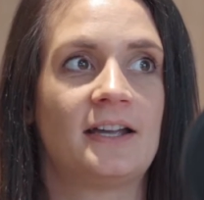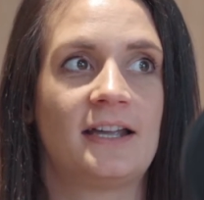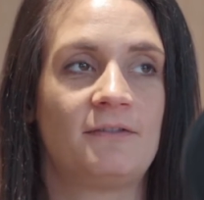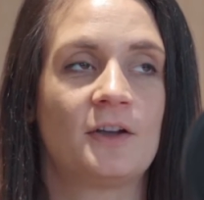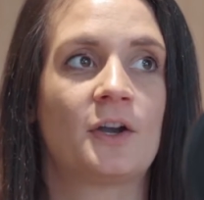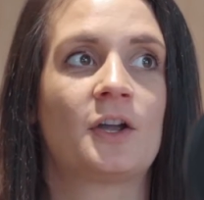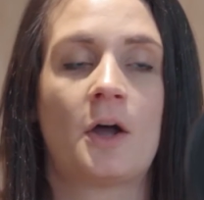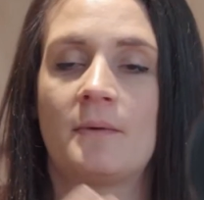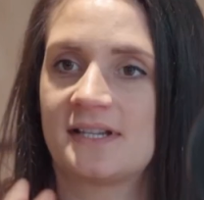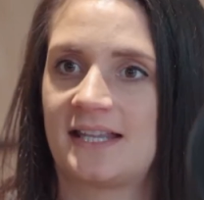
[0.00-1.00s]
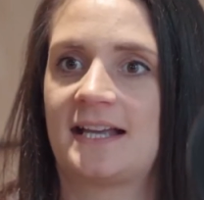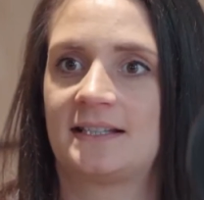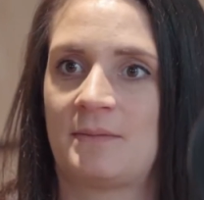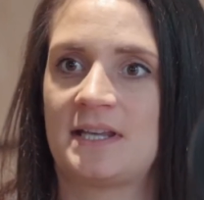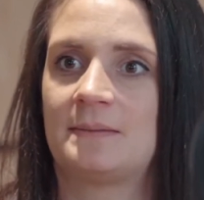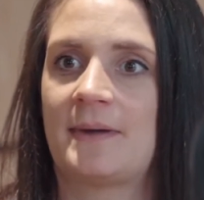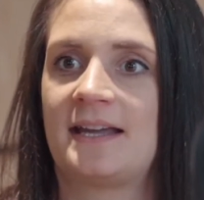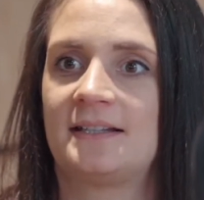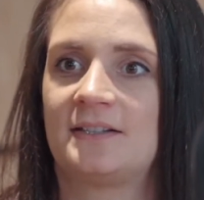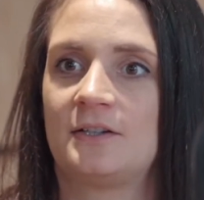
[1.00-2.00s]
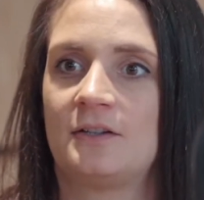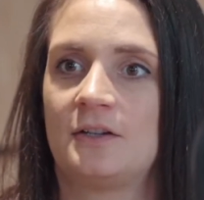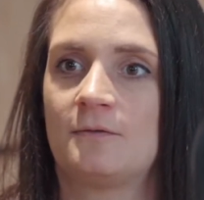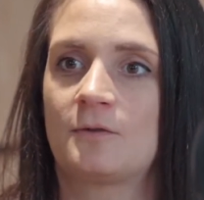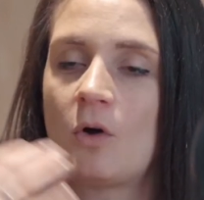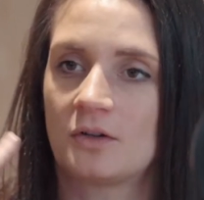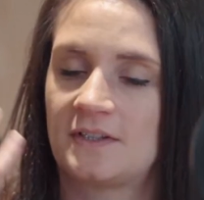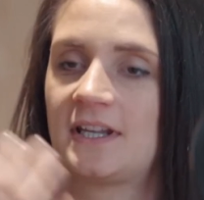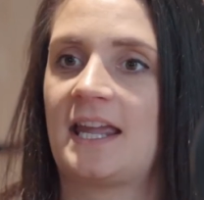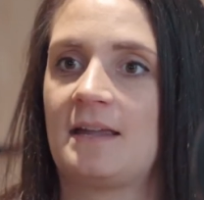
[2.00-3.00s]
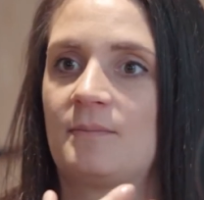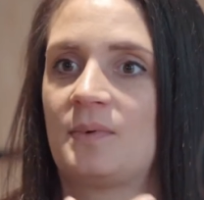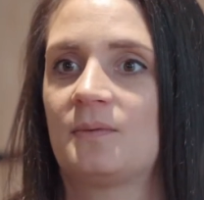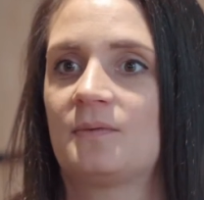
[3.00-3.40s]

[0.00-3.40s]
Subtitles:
if you're going to go into the SME space, you've got to keep